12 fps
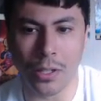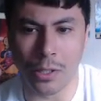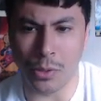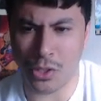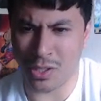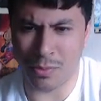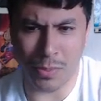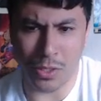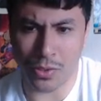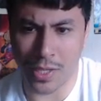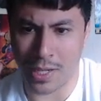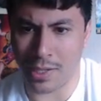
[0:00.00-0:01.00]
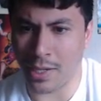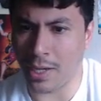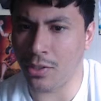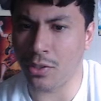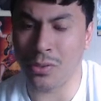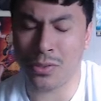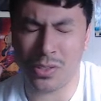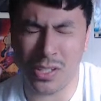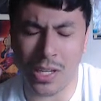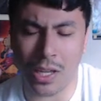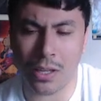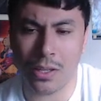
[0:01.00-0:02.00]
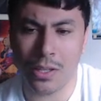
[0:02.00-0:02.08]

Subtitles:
which can be used technically in any OTT deck.